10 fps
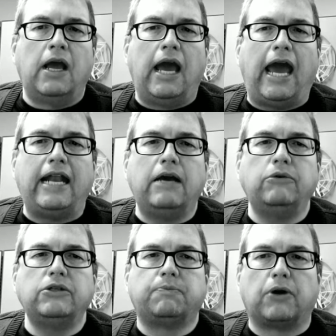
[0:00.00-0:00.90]
and it
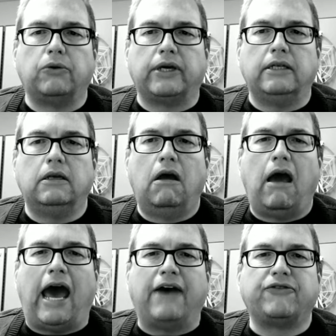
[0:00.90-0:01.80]
was broken
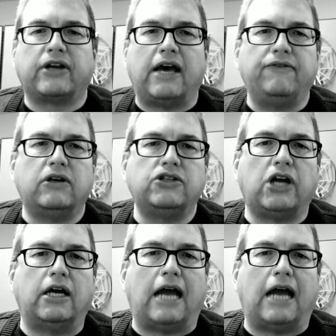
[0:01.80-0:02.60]
after Governor John